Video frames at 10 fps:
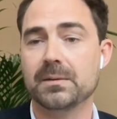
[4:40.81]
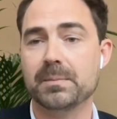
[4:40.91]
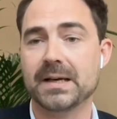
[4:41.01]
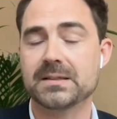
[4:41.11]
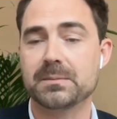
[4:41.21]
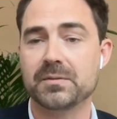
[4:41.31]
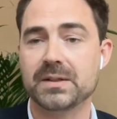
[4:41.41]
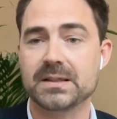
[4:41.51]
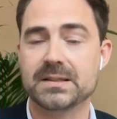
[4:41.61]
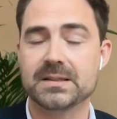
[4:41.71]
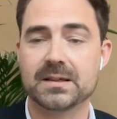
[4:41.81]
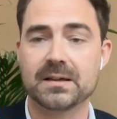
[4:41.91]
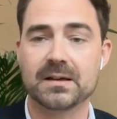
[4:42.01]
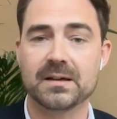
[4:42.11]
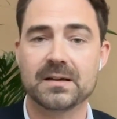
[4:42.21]
make
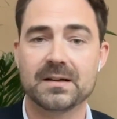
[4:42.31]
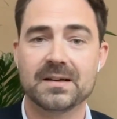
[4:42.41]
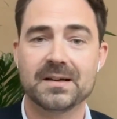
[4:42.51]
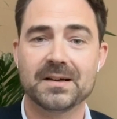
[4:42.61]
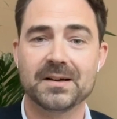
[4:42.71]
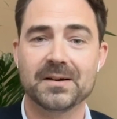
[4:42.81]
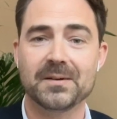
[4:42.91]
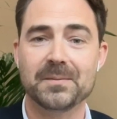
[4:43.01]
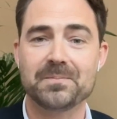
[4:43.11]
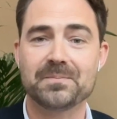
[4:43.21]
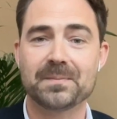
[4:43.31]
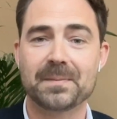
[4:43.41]
um,